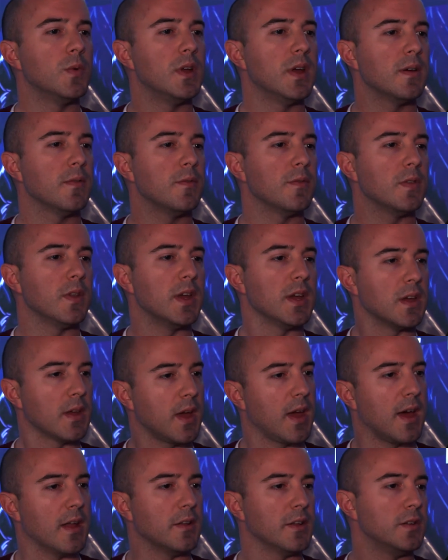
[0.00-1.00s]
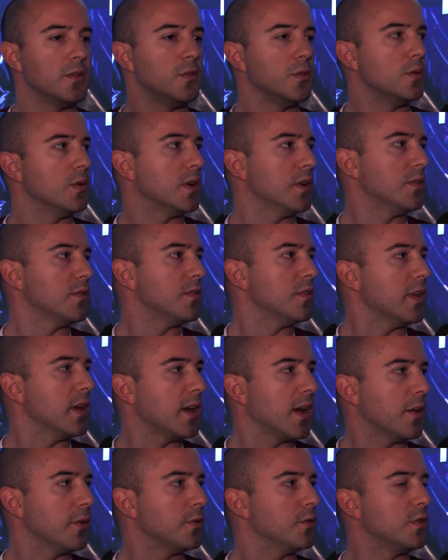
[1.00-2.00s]
we have like Alan
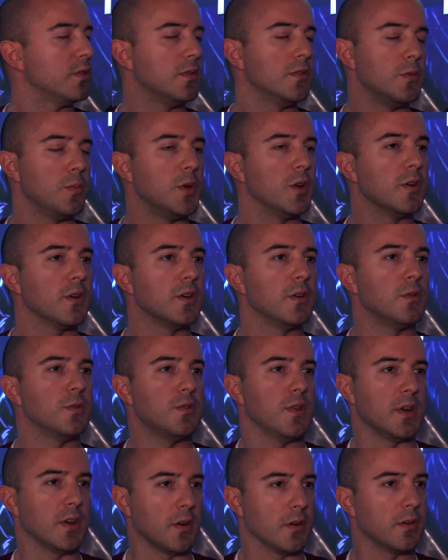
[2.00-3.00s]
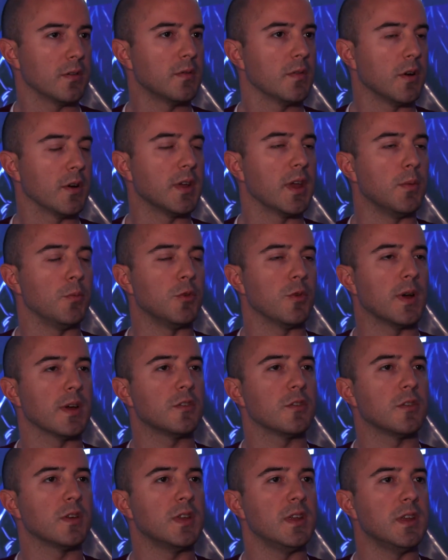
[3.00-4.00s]
DeBeer, who's like our game director.